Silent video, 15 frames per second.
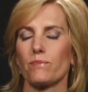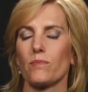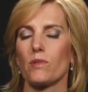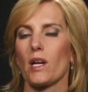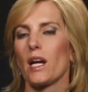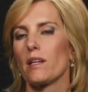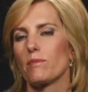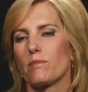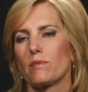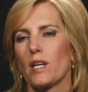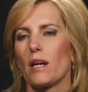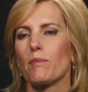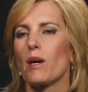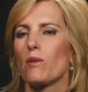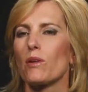So
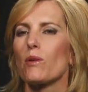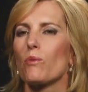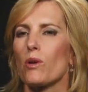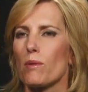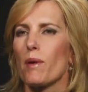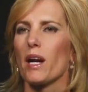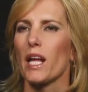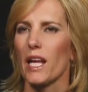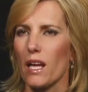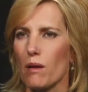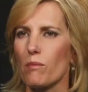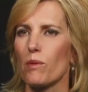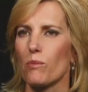I'm not really worried about him.